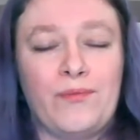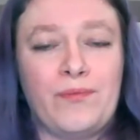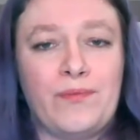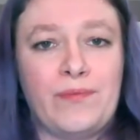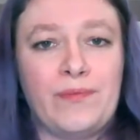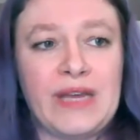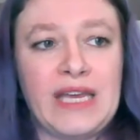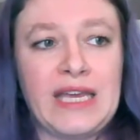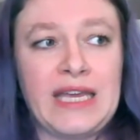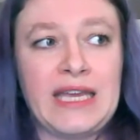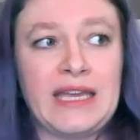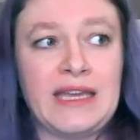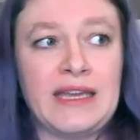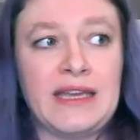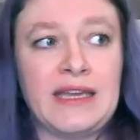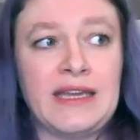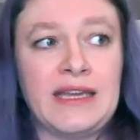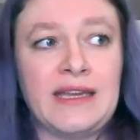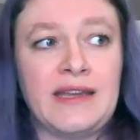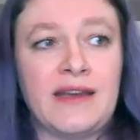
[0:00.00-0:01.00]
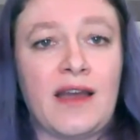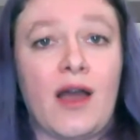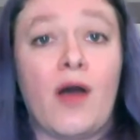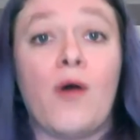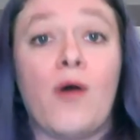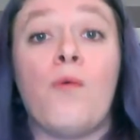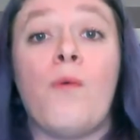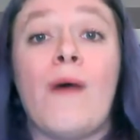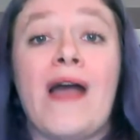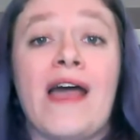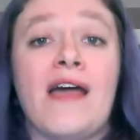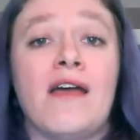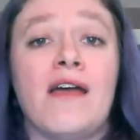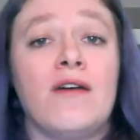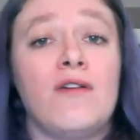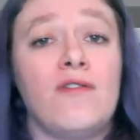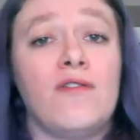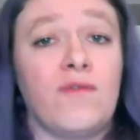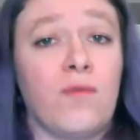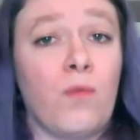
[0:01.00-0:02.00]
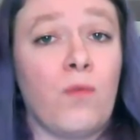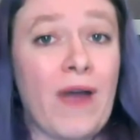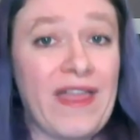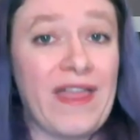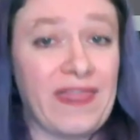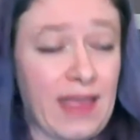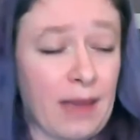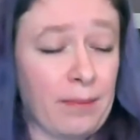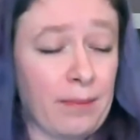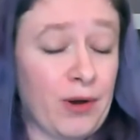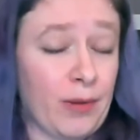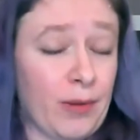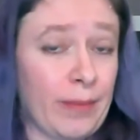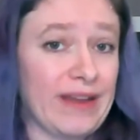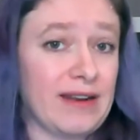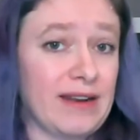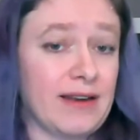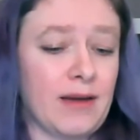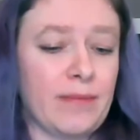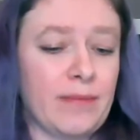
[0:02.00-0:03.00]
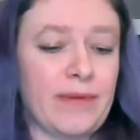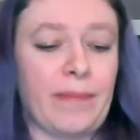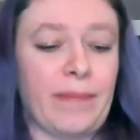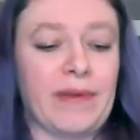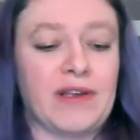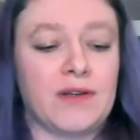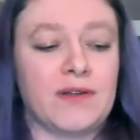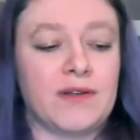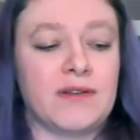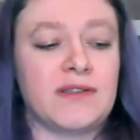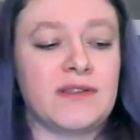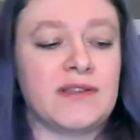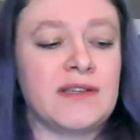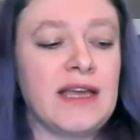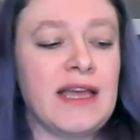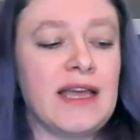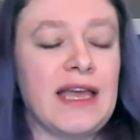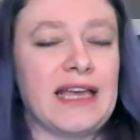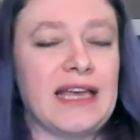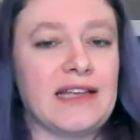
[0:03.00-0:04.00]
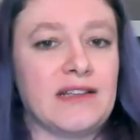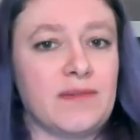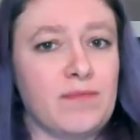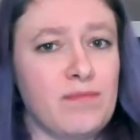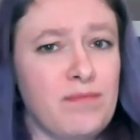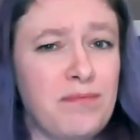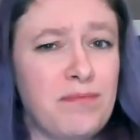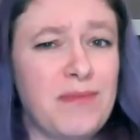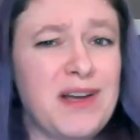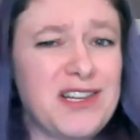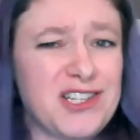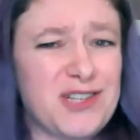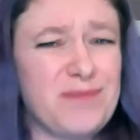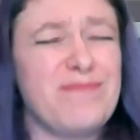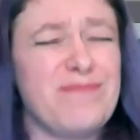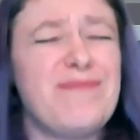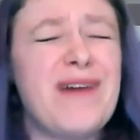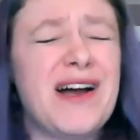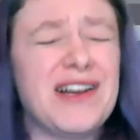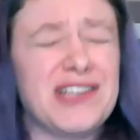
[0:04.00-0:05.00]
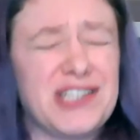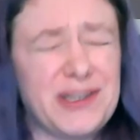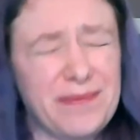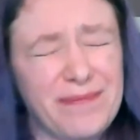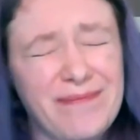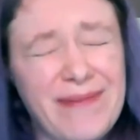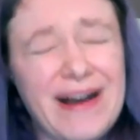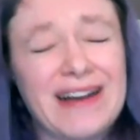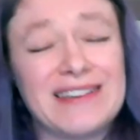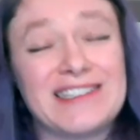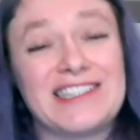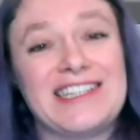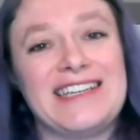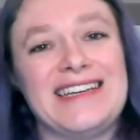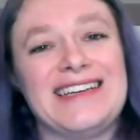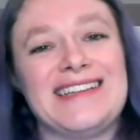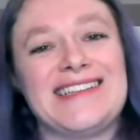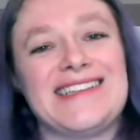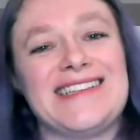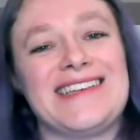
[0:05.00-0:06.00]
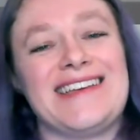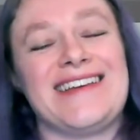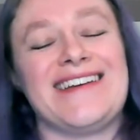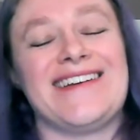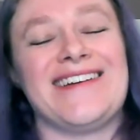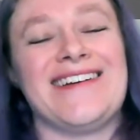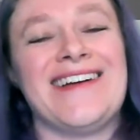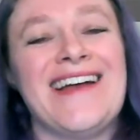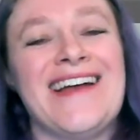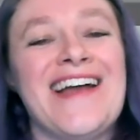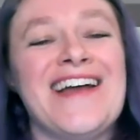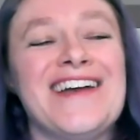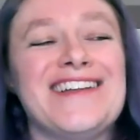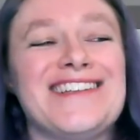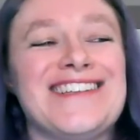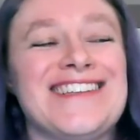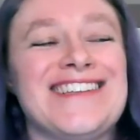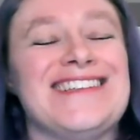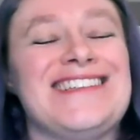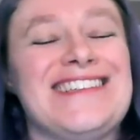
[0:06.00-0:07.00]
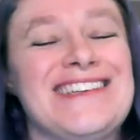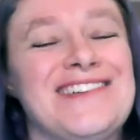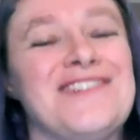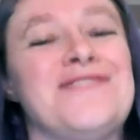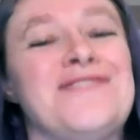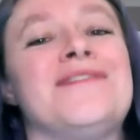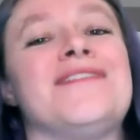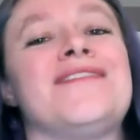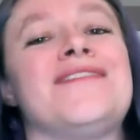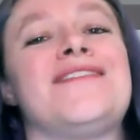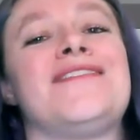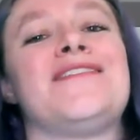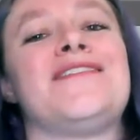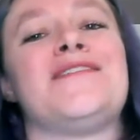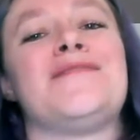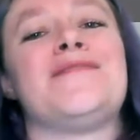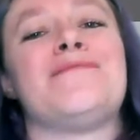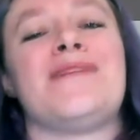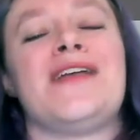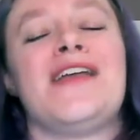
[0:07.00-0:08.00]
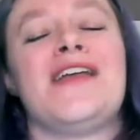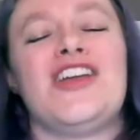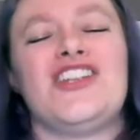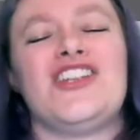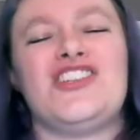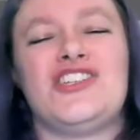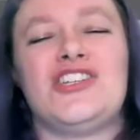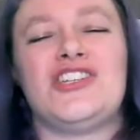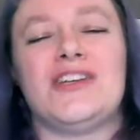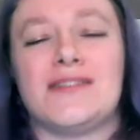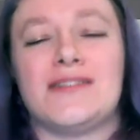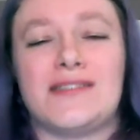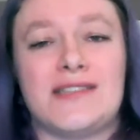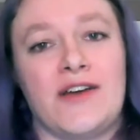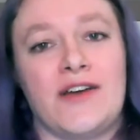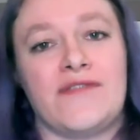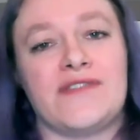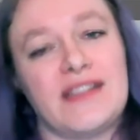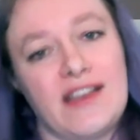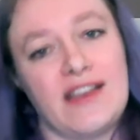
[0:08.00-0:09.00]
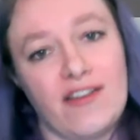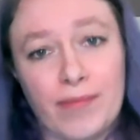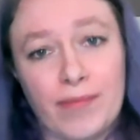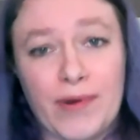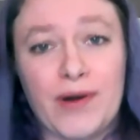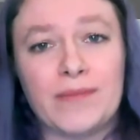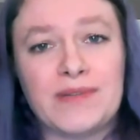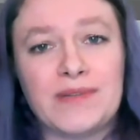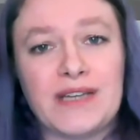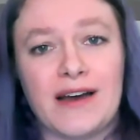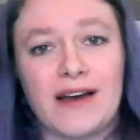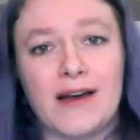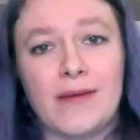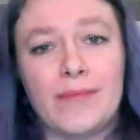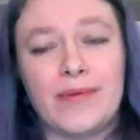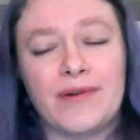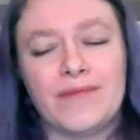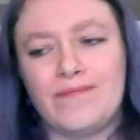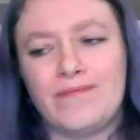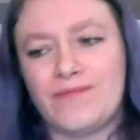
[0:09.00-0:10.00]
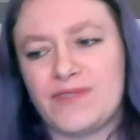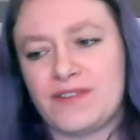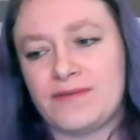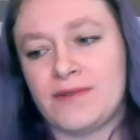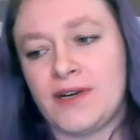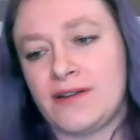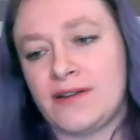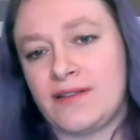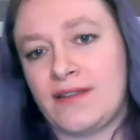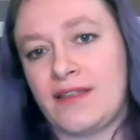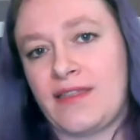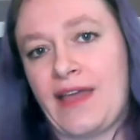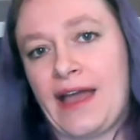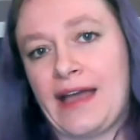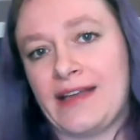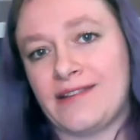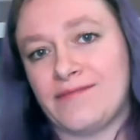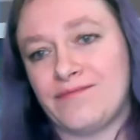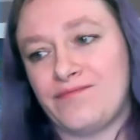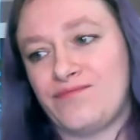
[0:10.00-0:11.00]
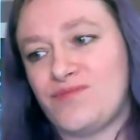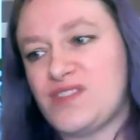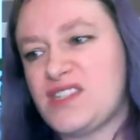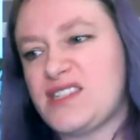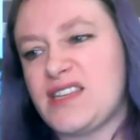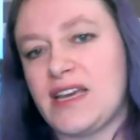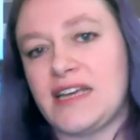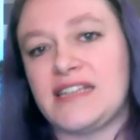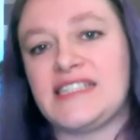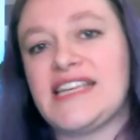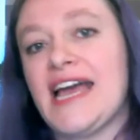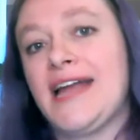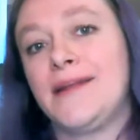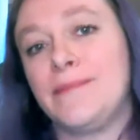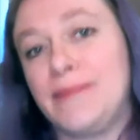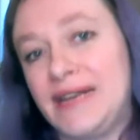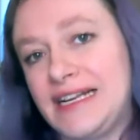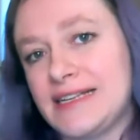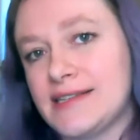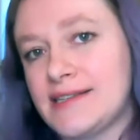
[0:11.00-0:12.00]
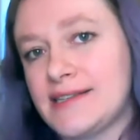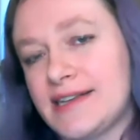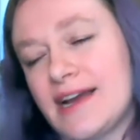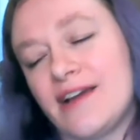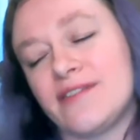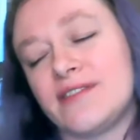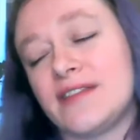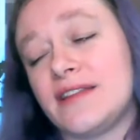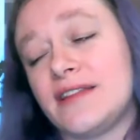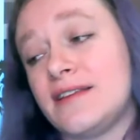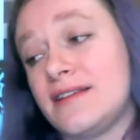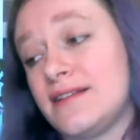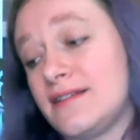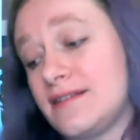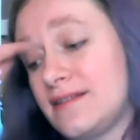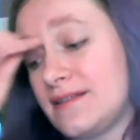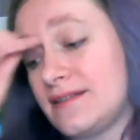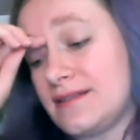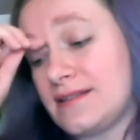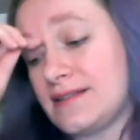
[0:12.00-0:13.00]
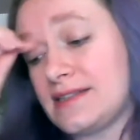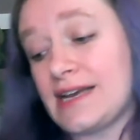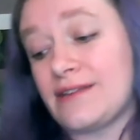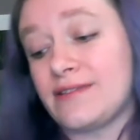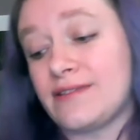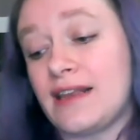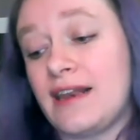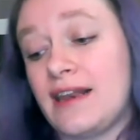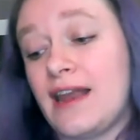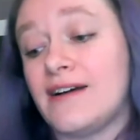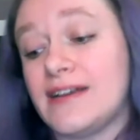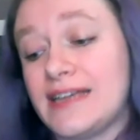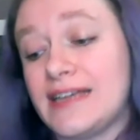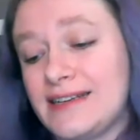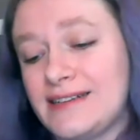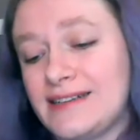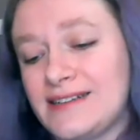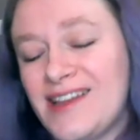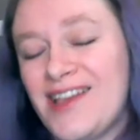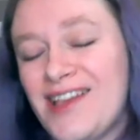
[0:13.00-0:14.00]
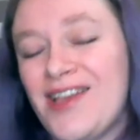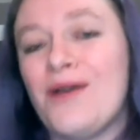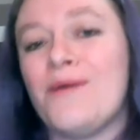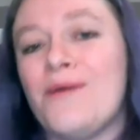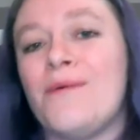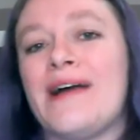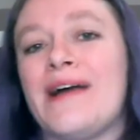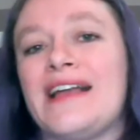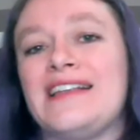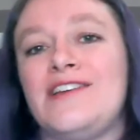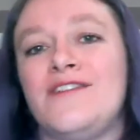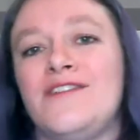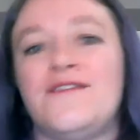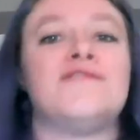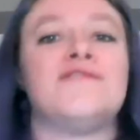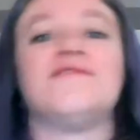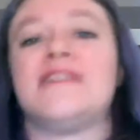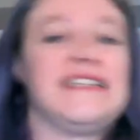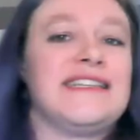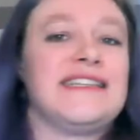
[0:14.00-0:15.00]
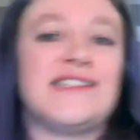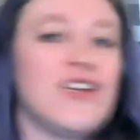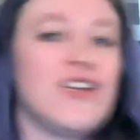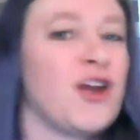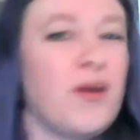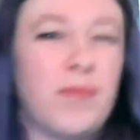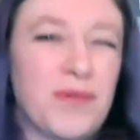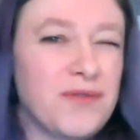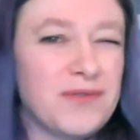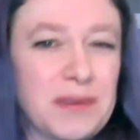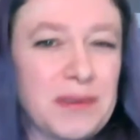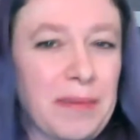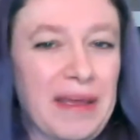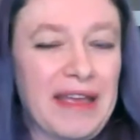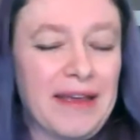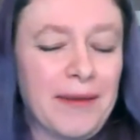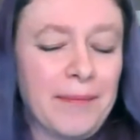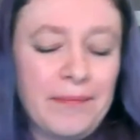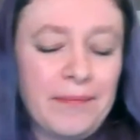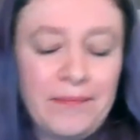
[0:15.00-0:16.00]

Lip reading: be aware of when they're popping up, because it's much easier to deal with them just after they've popped up, rather than say 10 minutes down the line when you've already snowballed a bit.